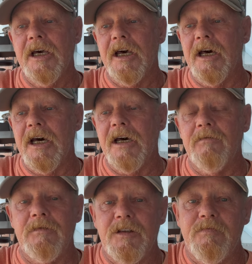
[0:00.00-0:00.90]
uh,
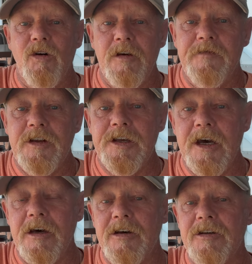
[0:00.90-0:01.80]
with my
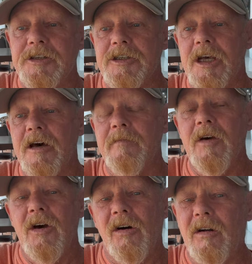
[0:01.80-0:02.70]
videos.
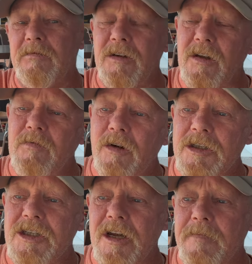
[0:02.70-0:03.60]
Um, I really
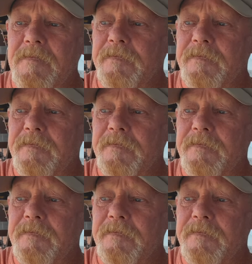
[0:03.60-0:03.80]
want some